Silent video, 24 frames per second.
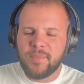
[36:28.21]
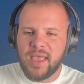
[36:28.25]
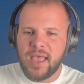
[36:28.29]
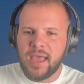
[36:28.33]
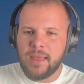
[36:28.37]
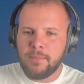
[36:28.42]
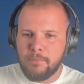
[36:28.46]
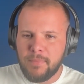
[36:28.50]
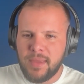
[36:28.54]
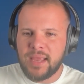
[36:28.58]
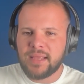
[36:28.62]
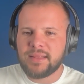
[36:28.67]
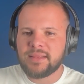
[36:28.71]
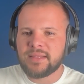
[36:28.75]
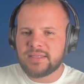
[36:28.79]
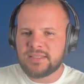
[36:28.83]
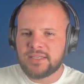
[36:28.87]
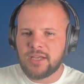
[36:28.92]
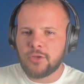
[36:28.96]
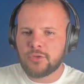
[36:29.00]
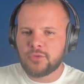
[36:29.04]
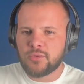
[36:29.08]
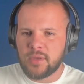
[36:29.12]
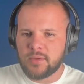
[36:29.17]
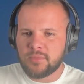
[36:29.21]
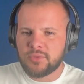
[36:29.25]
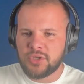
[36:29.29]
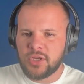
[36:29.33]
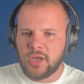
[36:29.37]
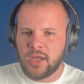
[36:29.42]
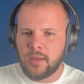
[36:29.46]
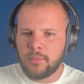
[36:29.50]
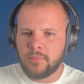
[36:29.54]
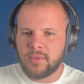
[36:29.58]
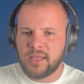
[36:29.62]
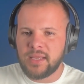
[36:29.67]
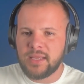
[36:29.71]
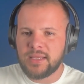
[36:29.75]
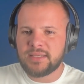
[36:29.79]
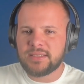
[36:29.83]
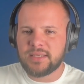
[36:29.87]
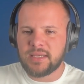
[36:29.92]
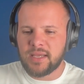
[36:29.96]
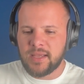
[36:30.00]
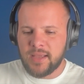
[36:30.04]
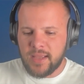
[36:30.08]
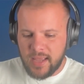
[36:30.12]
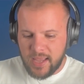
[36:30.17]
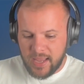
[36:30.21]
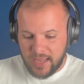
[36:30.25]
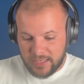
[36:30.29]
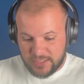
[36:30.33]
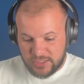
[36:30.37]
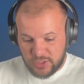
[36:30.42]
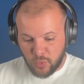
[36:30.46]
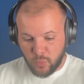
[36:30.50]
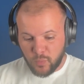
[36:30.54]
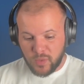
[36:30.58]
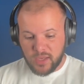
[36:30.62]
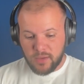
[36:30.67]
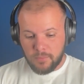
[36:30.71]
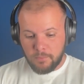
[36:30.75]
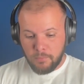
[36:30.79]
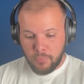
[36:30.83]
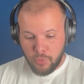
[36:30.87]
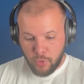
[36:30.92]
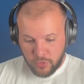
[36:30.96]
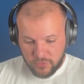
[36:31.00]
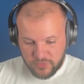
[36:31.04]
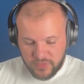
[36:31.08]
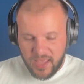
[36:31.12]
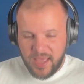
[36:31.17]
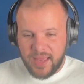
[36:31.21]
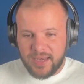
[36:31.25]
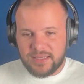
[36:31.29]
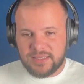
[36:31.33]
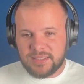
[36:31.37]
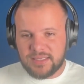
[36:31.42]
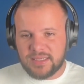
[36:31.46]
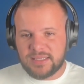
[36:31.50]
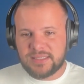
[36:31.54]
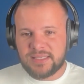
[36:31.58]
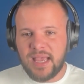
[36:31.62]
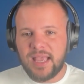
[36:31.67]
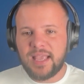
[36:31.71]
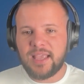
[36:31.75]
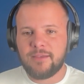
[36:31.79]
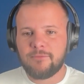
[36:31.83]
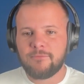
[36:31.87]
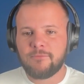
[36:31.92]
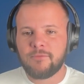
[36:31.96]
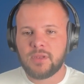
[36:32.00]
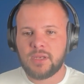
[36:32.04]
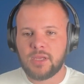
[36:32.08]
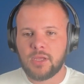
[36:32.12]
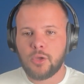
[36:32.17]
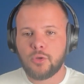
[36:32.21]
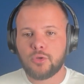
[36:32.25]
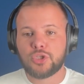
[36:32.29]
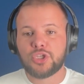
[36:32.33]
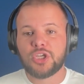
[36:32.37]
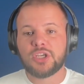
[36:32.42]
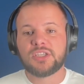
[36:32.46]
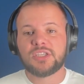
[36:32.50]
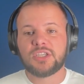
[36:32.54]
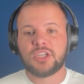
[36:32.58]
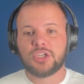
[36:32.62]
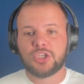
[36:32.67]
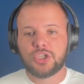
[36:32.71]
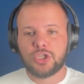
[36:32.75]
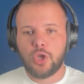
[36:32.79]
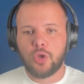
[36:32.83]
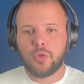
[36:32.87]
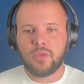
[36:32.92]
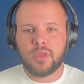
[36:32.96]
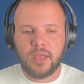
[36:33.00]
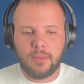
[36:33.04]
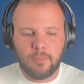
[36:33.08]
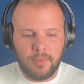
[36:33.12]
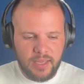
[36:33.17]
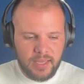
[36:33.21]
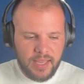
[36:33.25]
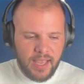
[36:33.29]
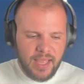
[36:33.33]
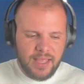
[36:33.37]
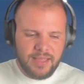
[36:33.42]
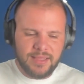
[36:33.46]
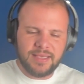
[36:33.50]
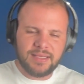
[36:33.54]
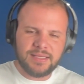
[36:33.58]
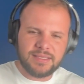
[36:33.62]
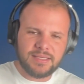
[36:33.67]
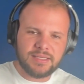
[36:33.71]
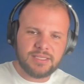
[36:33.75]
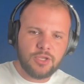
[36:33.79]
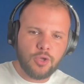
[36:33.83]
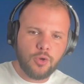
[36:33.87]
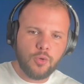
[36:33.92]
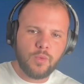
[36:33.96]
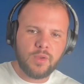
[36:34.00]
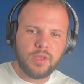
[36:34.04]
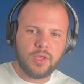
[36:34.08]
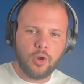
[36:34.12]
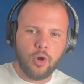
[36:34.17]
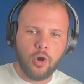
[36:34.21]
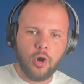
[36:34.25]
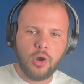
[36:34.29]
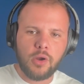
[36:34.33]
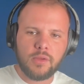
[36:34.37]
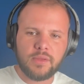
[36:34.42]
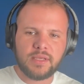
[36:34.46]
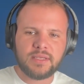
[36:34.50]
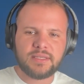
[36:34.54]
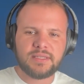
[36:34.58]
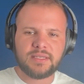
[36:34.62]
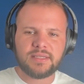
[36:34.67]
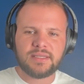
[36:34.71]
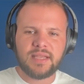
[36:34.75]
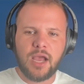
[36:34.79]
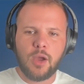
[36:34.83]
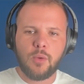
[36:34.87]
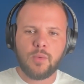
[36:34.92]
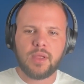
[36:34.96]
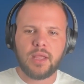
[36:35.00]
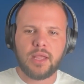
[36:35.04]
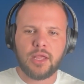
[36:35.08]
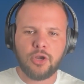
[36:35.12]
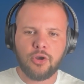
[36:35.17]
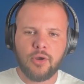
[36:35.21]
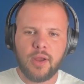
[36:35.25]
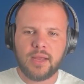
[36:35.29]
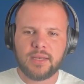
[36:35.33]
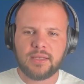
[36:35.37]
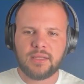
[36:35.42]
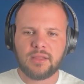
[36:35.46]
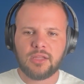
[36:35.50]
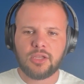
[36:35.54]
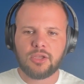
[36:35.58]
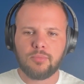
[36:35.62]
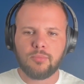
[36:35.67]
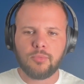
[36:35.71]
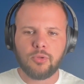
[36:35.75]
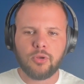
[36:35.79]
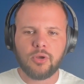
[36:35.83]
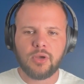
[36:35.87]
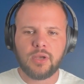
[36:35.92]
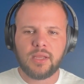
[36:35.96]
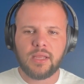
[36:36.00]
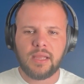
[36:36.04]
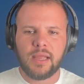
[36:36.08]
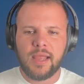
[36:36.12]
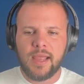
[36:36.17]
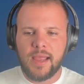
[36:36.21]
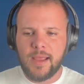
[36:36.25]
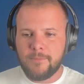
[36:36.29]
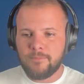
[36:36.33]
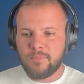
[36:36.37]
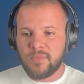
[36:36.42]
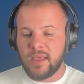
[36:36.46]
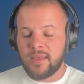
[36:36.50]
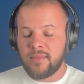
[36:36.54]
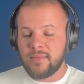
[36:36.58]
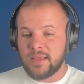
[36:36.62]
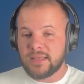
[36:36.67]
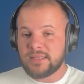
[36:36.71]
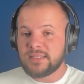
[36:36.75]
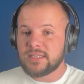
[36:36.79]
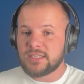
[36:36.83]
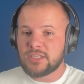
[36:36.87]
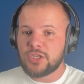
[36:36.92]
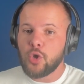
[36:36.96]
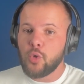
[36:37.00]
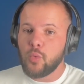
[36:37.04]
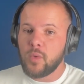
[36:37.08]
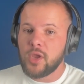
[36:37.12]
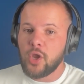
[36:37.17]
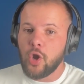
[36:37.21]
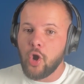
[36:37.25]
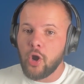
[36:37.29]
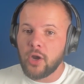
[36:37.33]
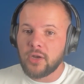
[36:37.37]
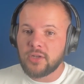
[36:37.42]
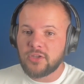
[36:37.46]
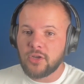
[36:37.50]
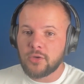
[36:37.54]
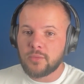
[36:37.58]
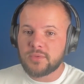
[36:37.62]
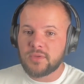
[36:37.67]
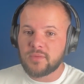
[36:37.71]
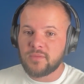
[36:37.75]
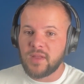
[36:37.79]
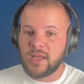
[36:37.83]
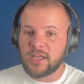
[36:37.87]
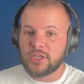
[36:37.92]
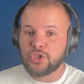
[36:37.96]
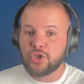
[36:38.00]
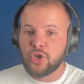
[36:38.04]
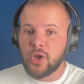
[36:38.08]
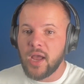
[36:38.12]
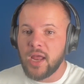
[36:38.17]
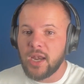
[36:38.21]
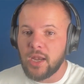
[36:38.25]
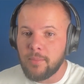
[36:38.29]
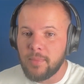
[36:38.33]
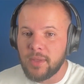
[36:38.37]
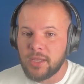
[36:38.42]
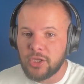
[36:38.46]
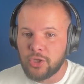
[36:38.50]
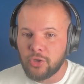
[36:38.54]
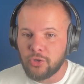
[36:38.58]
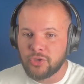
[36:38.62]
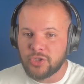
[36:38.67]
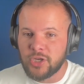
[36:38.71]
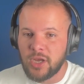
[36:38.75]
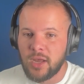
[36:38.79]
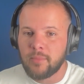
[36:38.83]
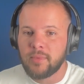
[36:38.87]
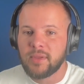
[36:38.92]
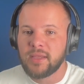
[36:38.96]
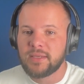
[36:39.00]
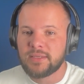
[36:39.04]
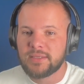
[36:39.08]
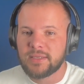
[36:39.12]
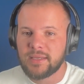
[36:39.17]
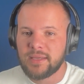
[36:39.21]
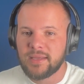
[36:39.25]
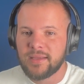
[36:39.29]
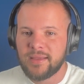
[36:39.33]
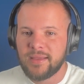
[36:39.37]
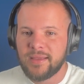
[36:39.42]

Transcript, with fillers: and make the sales rep's job easy. And so we put that as the second video just to show them, like, hey, this is who we are. This is how we interact in the community. And this is who we are in terms of like trying to make your job easy.